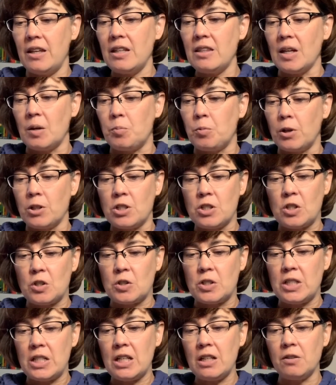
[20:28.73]
brushed their
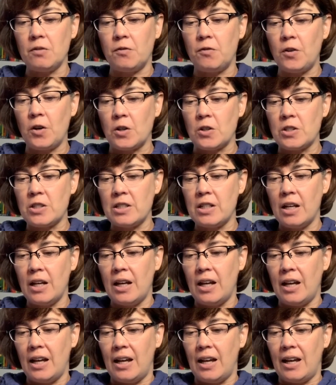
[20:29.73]
teeth first,
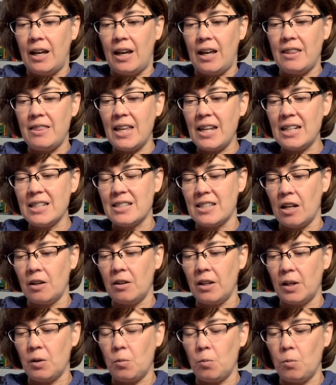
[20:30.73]
and then it sounded
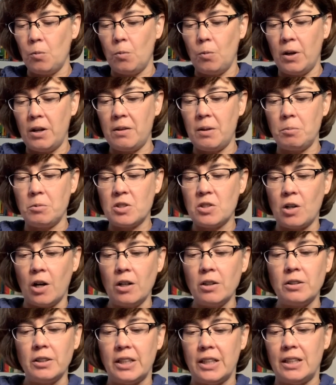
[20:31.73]
like one of them was
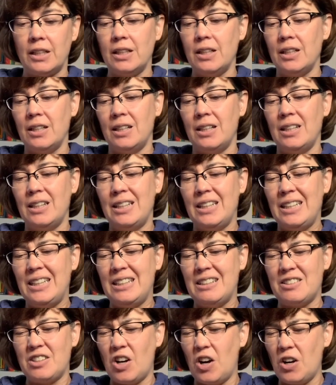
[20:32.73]
gargling. It
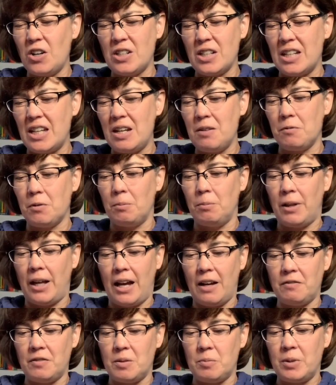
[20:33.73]
was hard to keep from
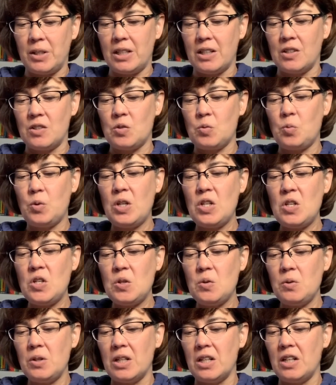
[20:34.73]
laughing because we knew
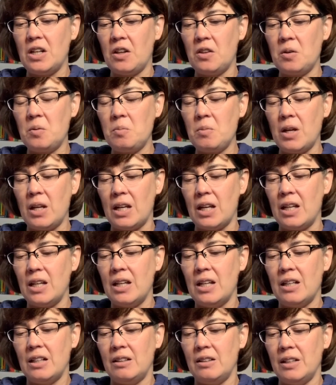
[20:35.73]
in another minute
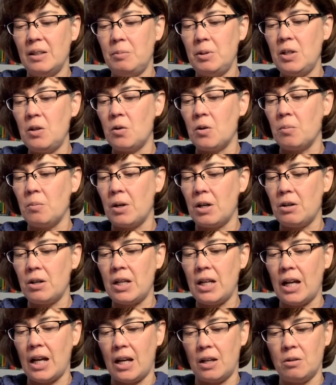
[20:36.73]
Libby or Mary
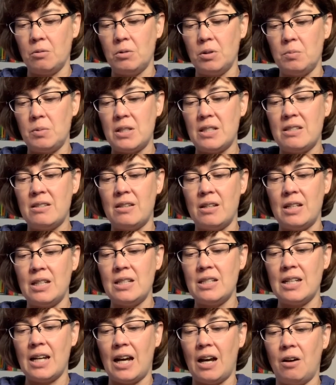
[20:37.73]
Ann would be sitting
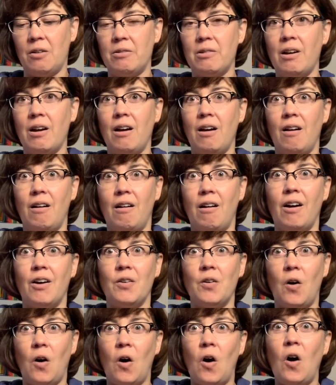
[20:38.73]
down on
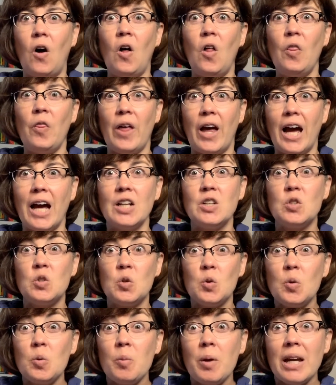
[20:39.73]
all that
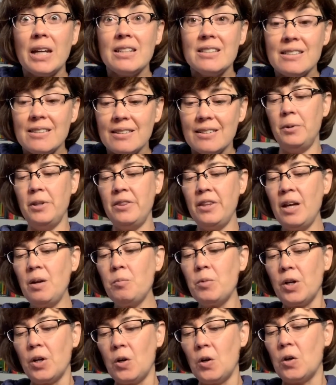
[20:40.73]
toothpaste. But then
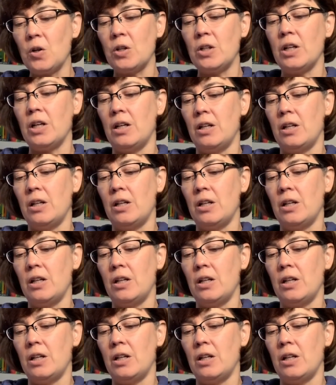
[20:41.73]
we heard